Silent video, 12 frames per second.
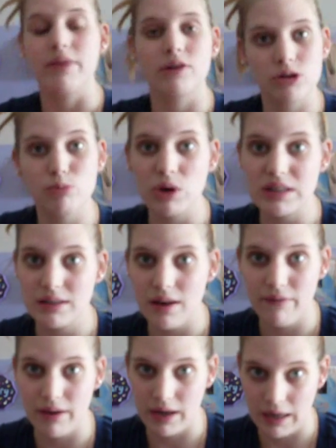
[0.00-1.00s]
there's more
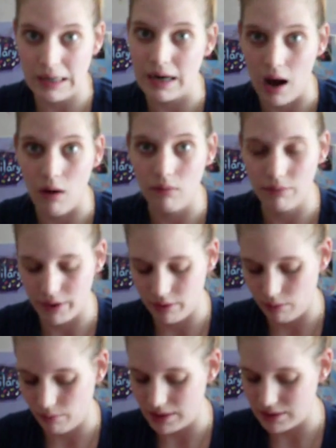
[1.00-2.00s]
stuff in it now than
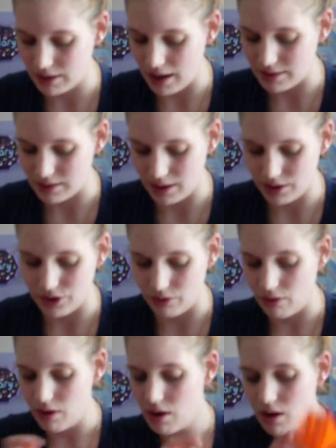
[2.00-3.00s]
there was last night.
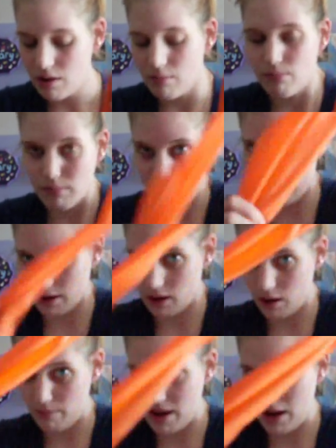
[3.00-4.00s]
My
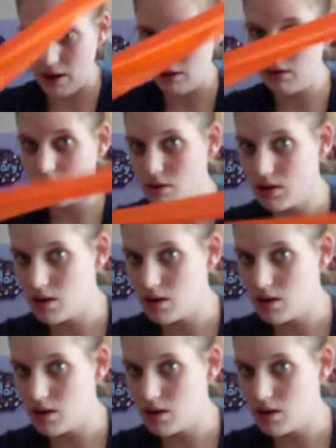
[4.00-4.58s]
Theraband,